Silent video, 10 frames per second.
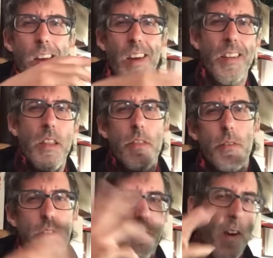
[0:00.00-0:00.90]

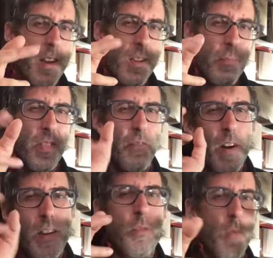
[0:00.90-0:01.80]
There's fighting, but the
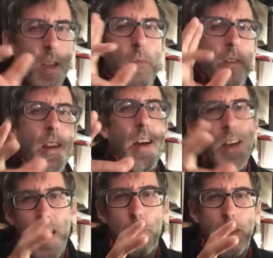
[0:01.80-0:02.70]
fighting's again really not
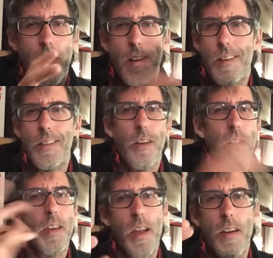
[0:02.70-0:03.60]
complicated. It's
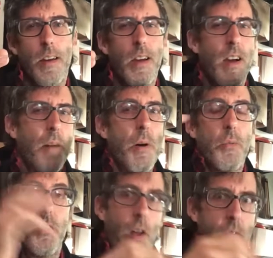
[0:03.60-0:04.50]
all again about
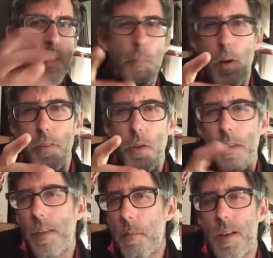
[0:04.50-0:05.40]
solving the
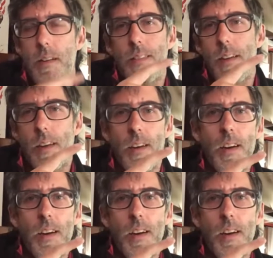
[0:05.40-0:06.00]
puzzle. I mean, it's like